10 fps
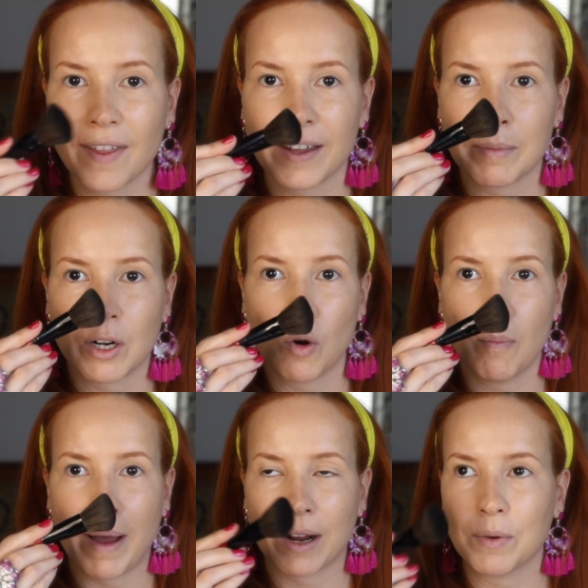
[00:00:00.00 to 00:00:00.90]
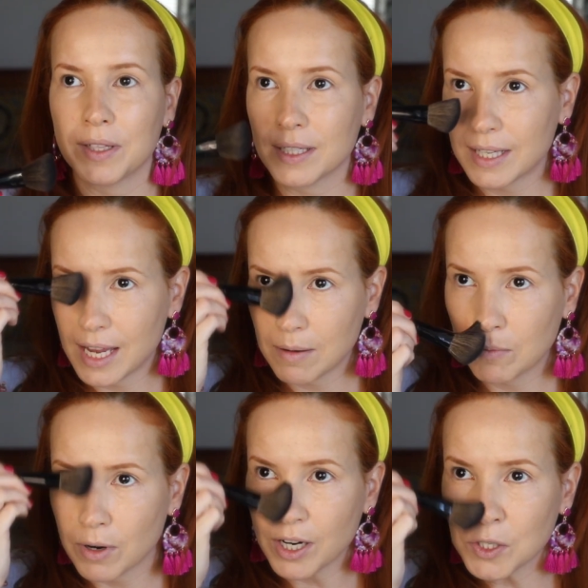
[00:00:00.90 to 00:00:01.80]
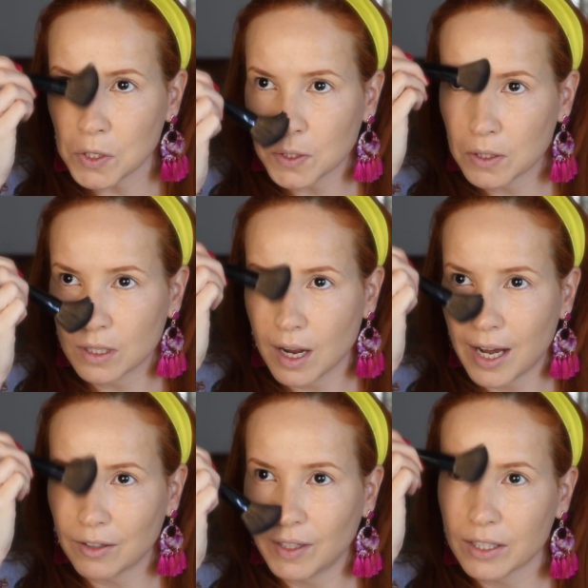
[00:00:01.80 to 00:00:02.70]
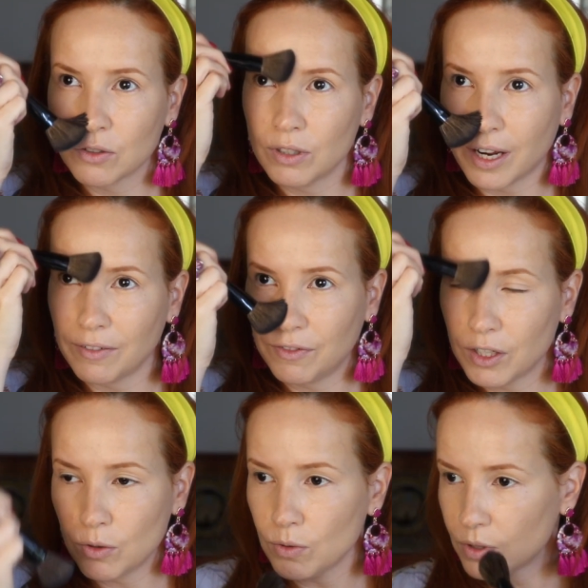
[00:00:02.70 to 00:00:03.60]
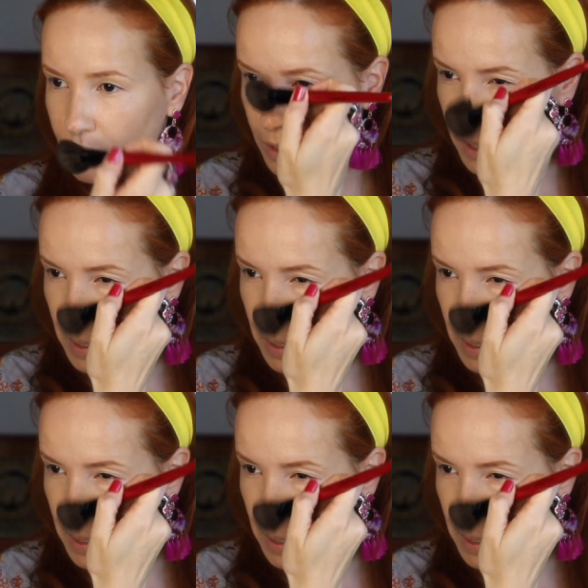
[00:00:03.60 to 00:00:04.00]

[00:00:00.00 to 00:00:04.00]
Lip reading: Then I'm gonna go back with the same brush, kind of like to diffuse